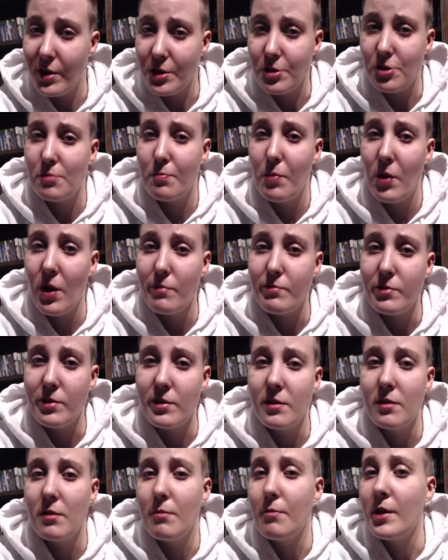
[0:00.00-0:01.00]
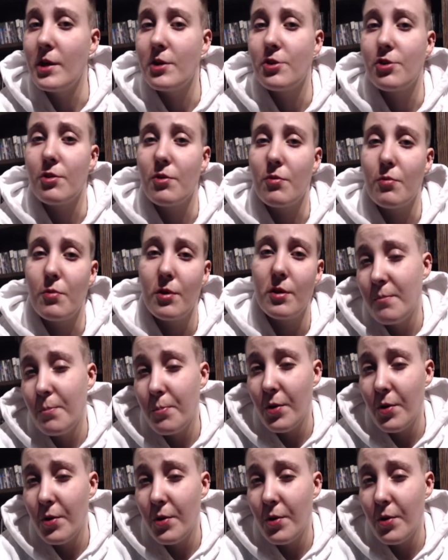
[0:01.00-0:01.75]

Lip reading: I just popped it in to make sure it works.